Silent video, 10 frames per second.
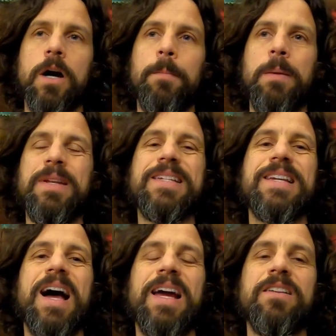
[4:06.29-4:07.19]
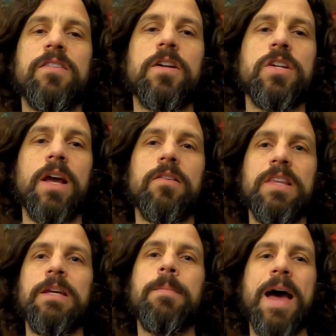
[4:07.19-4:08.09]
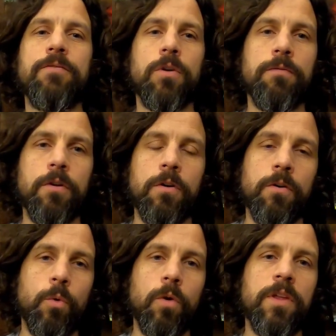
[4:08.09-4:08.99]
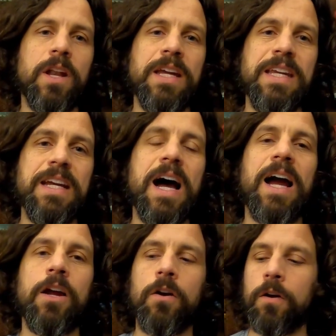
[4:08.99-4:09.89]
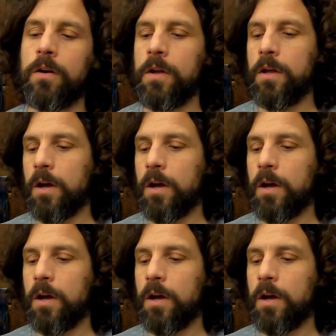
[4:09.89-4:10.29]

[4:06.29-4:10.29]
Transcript: maybe designs such as the Mad River or the Nike Kiger